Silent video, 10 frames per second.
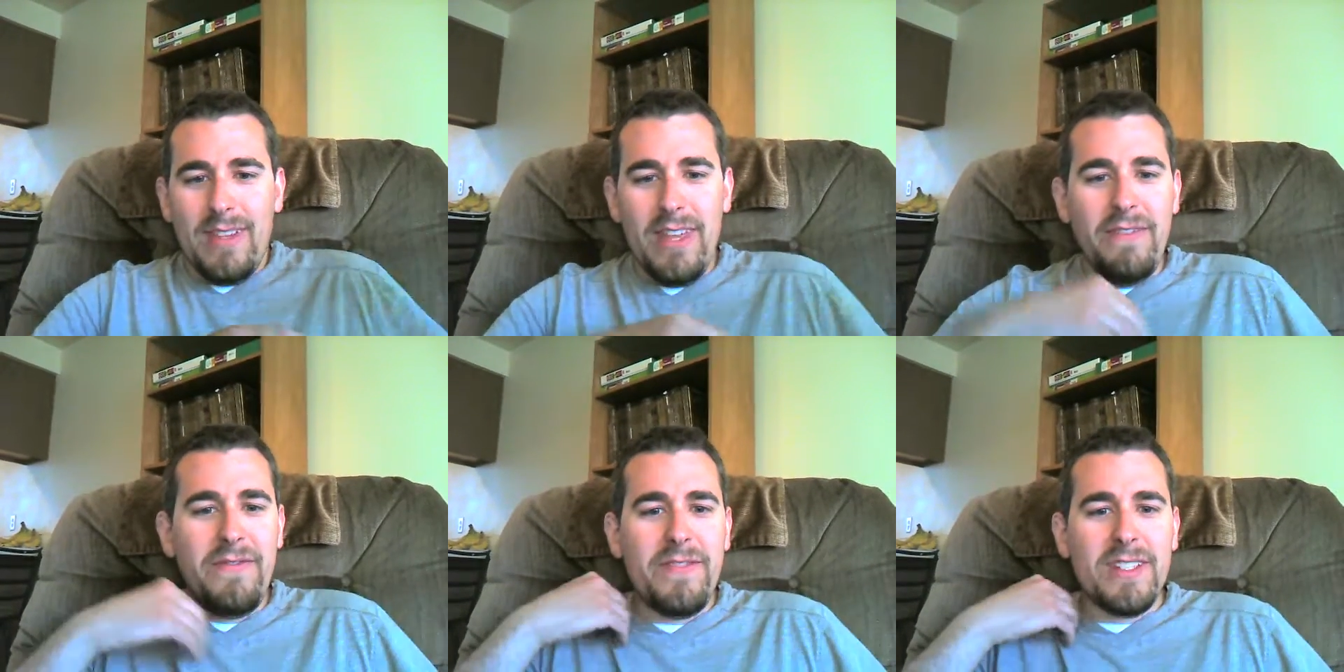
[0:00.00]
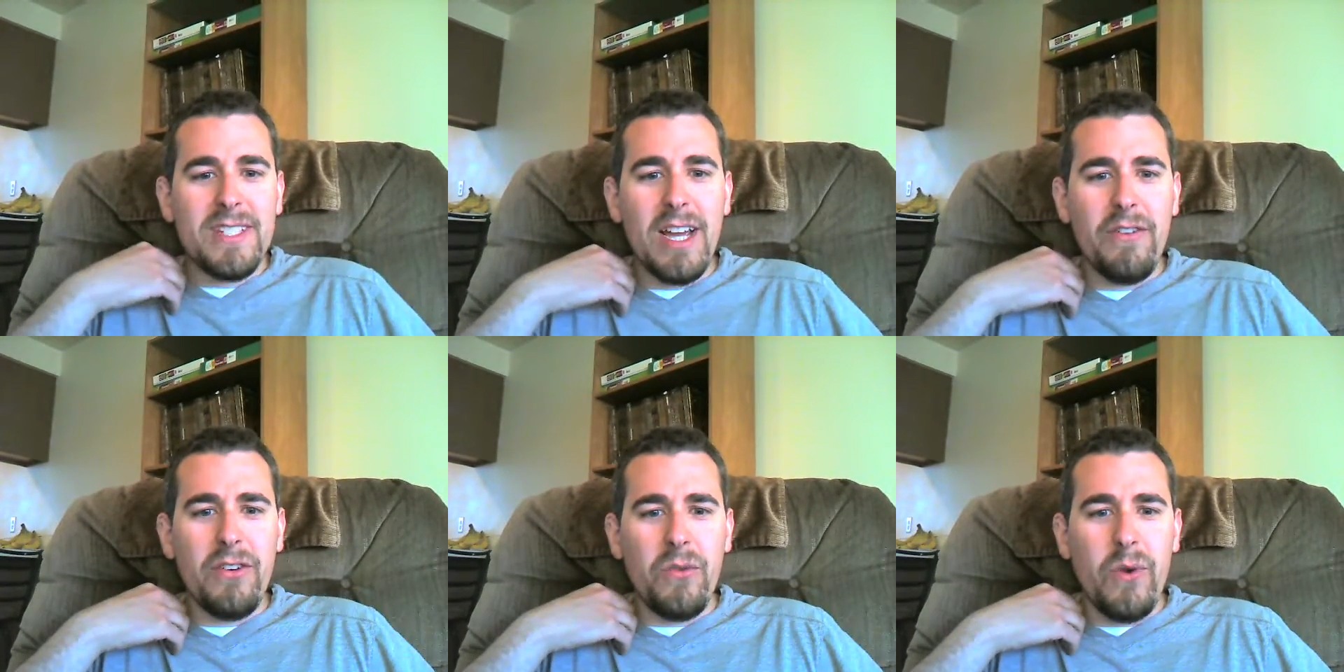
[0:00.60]
they've
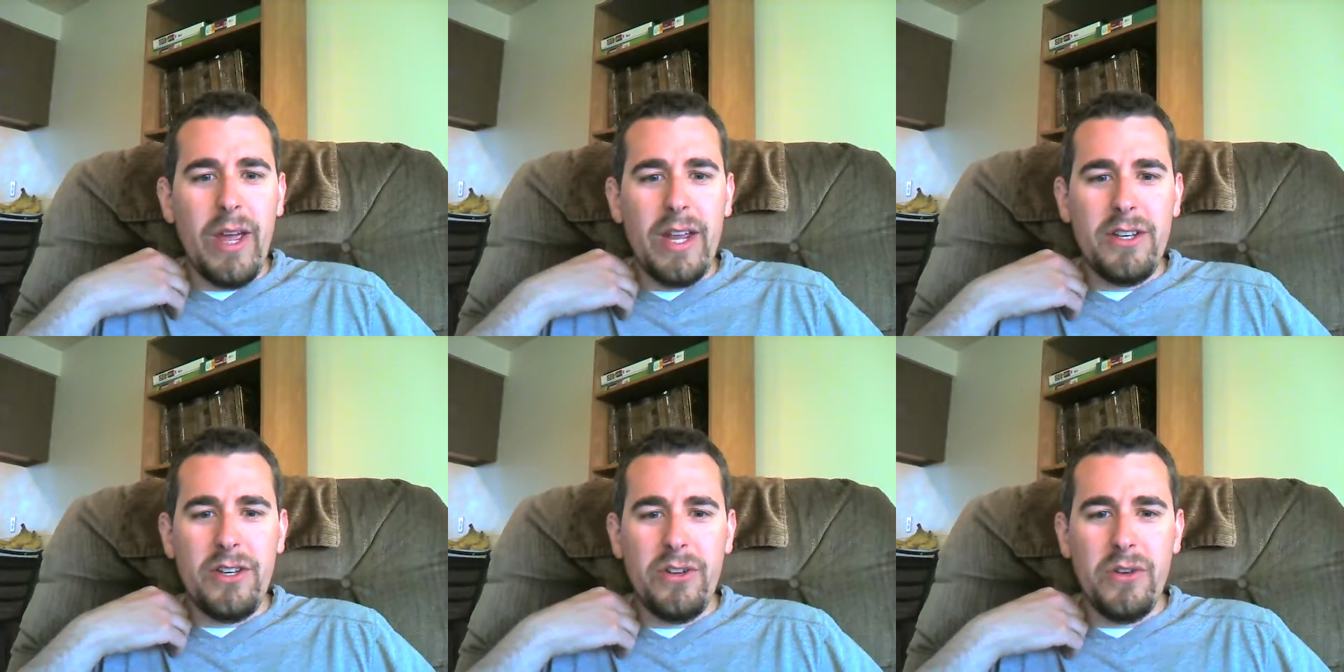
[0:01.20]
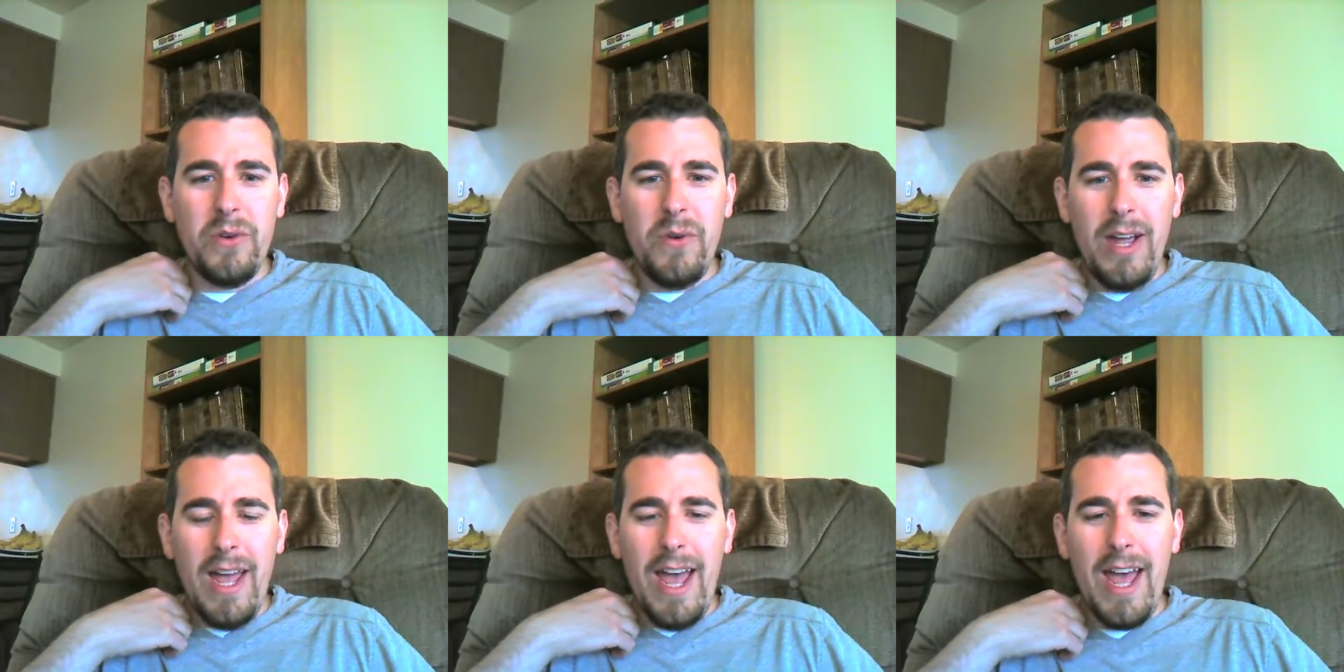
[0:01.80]
discovered a way to
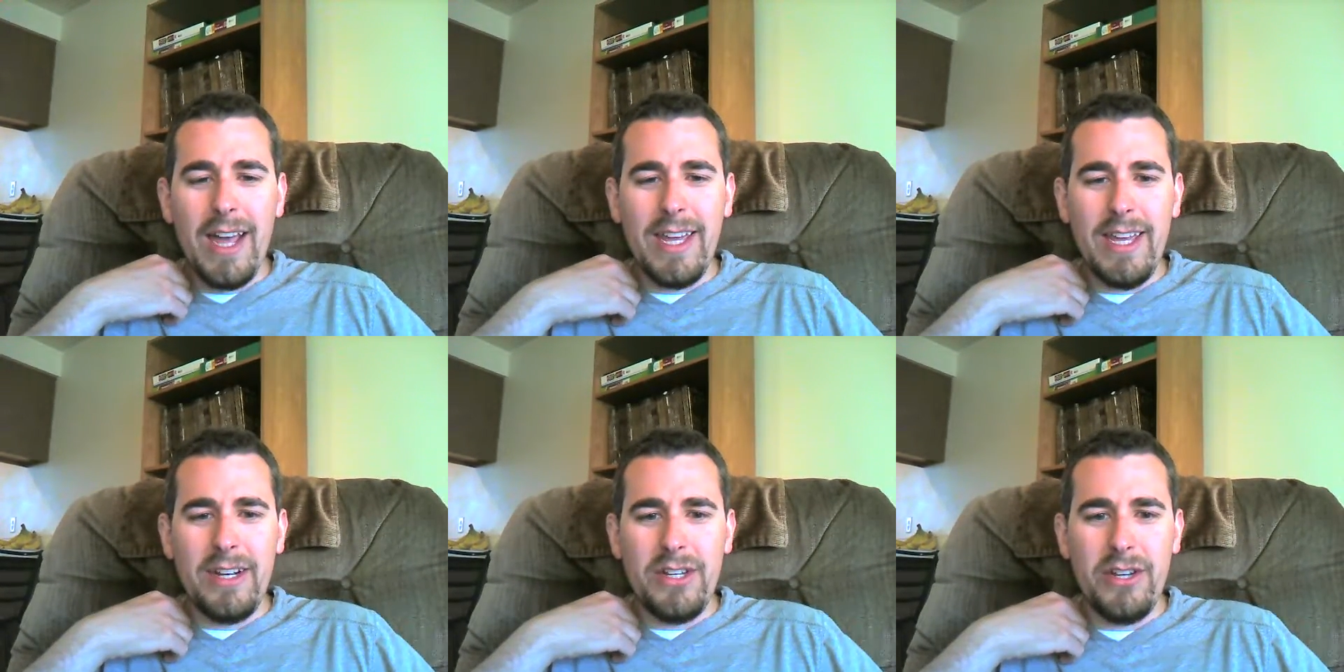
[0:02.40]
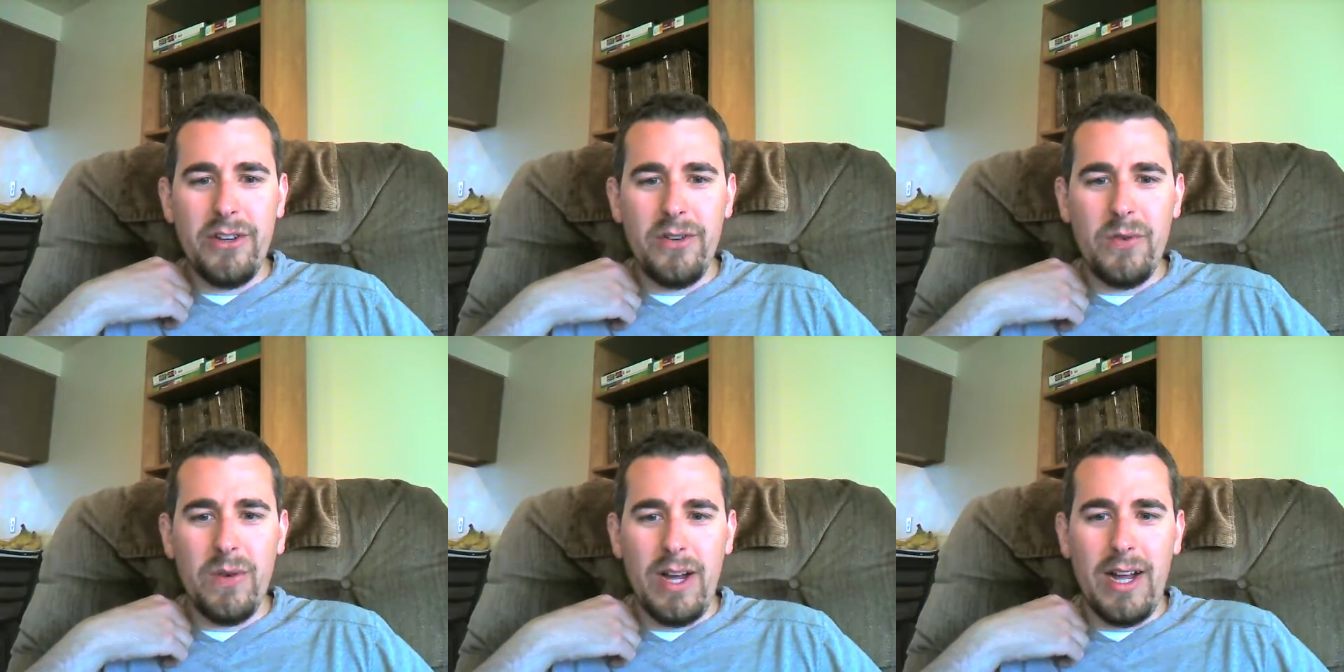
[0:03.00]
hack
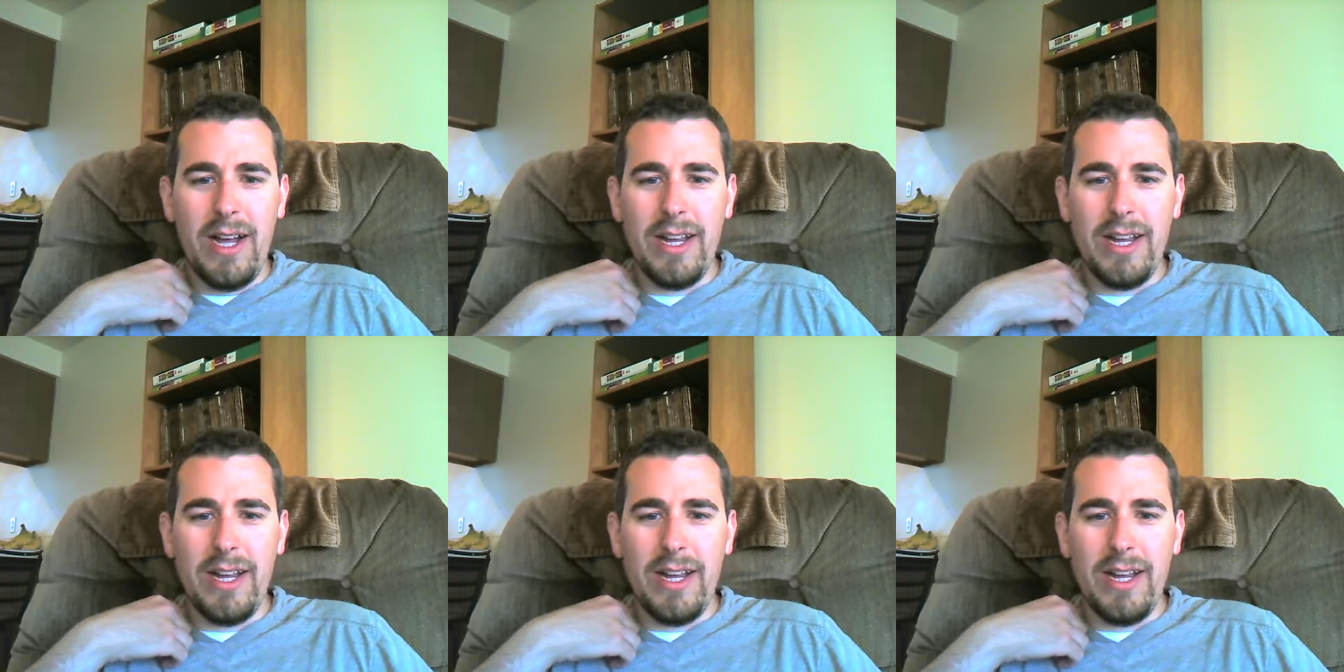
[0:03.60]
into uh,